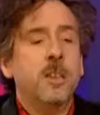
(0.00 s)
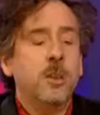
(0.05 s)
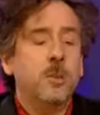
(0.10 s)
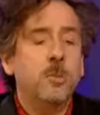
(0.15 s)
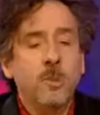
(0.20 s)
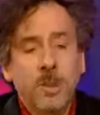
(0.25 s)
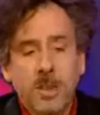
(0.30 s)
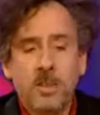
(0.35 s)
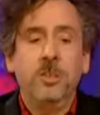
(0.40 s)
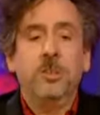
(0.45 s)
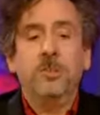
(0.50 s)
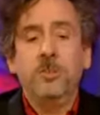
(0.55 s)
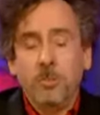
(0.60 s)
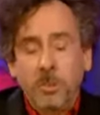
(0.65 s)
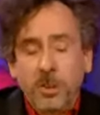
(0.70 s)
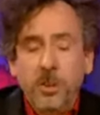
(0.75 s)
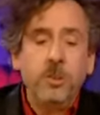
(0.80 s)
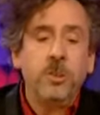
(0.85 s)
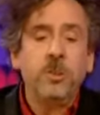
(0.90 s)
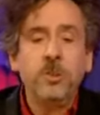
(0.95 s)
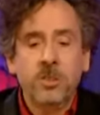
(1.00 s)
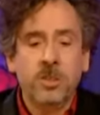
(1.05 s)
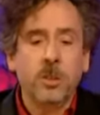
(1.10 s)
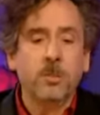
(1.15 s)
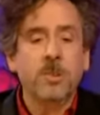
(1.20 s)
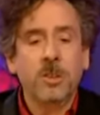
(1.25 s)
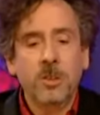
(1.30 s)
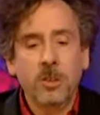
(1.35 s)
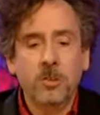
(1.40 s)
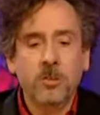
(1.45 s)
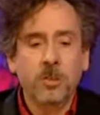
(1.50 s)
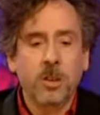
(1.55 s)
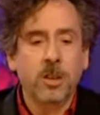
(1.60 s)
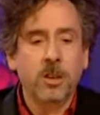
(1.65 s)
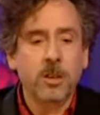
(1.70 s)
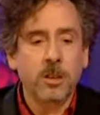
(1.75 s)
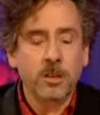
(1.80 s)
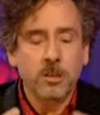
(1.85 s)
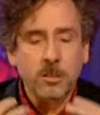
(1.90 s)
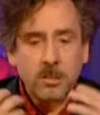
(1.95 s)
think you, as you, when you do something, you try
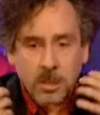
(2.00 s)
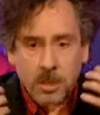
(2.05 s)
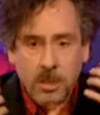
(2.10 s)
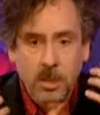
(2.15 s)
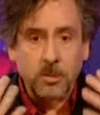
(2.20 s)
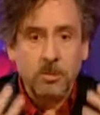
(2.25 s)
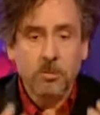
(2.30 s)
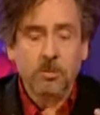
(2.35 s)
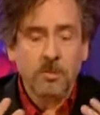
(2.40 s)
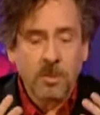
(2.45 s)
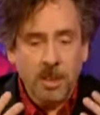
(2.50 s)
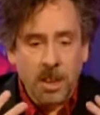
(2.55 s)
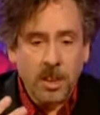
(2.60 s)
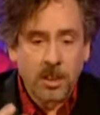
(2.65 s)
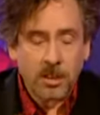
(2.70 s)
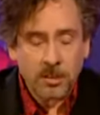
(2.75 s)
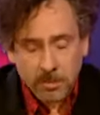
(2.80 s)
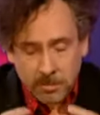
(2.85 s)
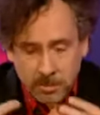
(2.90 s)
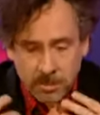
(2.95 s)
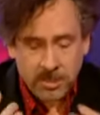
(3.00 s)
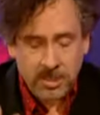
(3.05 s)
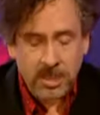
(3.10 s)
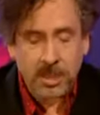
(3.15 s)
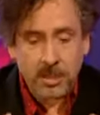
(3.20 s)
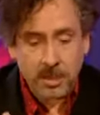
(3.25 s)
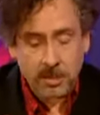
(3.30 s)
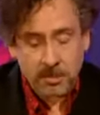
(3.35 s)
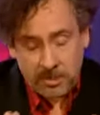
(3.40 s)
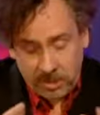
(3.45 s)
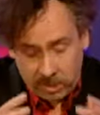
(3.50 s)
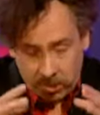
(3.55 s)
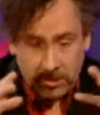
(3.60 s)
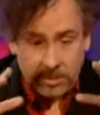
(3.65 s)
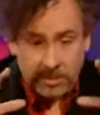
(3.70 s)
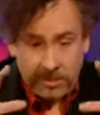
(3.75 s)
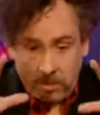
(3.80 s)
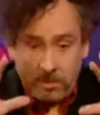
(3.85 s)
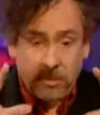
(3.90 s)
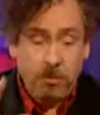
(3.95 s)
to, you know, see
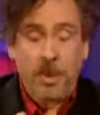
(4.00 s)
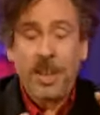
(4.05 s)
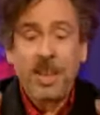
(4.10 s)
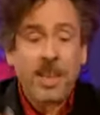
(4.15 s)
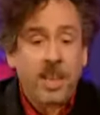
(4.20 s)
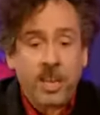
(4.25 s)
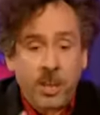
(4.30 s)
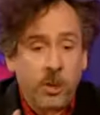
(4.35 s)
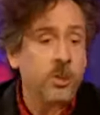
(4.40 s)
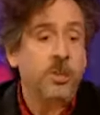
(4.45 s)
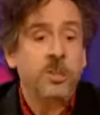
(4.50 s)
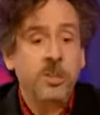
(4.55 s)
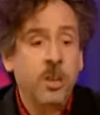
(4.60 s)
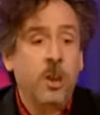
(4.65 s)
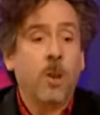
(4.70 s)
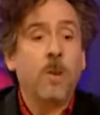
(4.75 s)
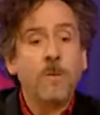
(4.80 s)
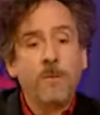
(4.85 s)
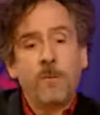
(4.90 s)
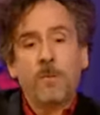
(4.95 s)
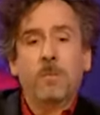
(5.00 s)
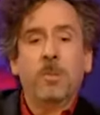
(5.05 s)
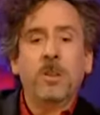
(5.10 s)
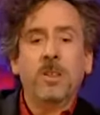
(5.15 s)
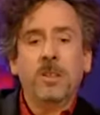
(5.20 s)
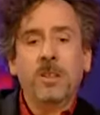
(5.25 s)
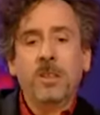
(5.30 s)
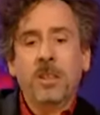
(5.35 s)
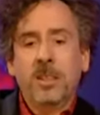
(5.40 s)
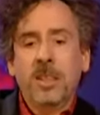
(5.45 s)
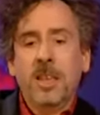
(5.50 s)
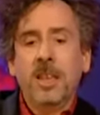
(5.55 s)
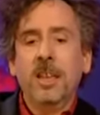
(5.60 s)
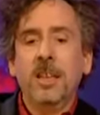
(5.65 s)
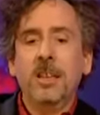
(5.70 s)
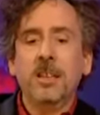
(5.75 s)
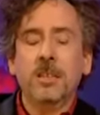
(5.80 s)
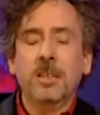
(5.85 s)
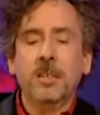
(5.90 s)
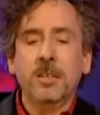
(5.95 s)
make it yourself. But the thing
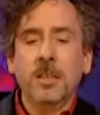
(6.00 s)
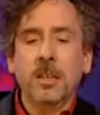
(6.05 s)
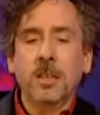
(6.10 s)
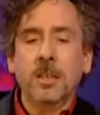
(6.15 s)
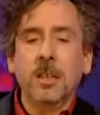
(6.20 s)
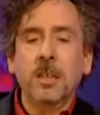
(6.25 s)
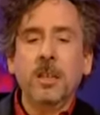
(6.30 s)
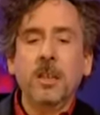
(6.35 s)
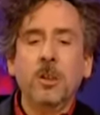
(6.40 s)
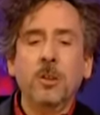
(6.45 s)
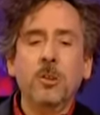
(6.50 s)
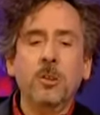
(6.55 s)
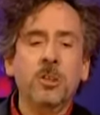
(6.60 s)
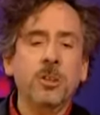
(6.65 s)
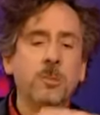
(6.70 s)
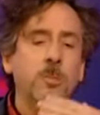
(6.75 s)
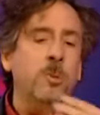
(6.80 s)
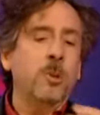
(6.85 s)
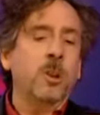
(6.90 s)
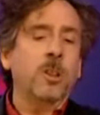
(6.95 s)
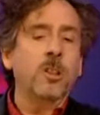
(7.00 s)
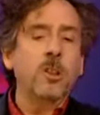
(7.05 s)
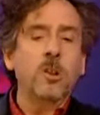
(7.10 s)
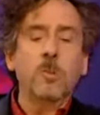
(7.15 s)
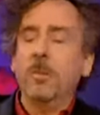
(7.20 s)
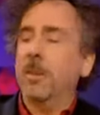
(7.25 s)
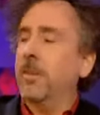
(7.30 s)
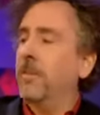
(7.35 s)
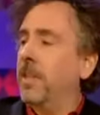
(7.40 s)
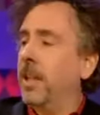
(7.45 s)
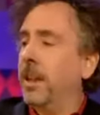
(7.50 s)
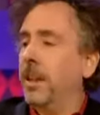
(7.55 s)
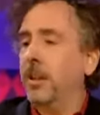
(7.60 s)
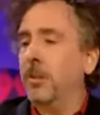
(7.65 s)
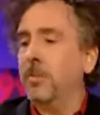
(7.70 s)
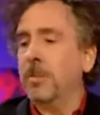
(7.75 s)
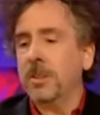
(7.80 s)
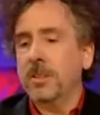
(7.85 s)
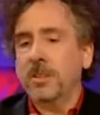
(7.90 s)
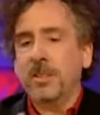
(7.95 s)
is, uh, you know, you just put a little bit of that in
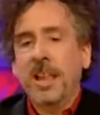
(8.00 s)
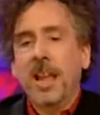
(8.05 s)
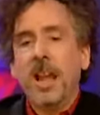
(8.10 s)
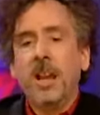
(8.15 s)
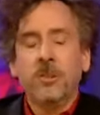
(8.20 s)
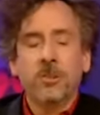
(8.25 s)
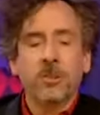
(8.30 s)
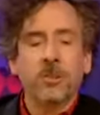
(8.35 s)
there because the